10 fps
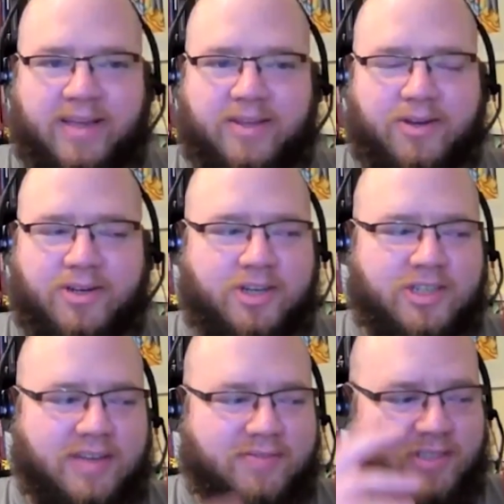yours,
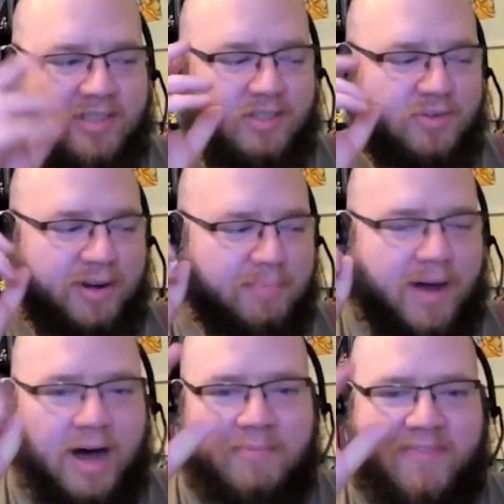yours have just this great
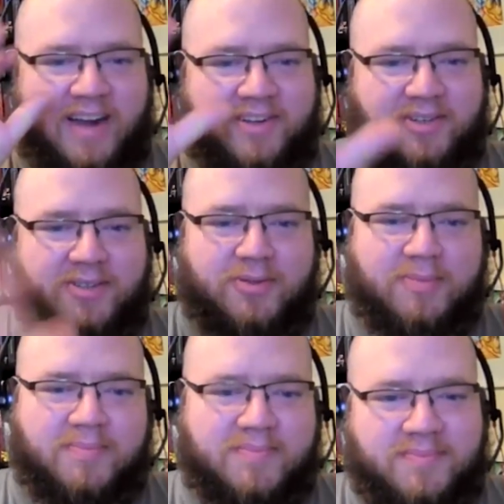pop factor to
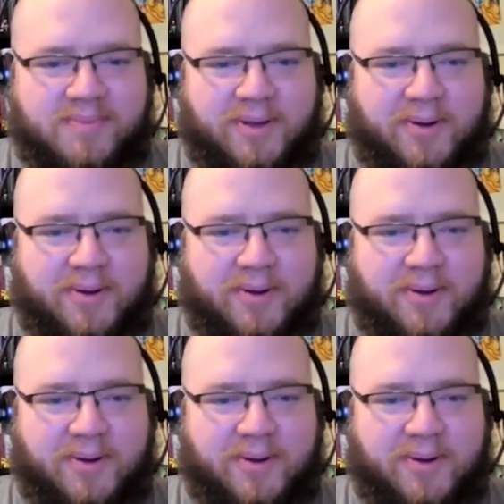them. You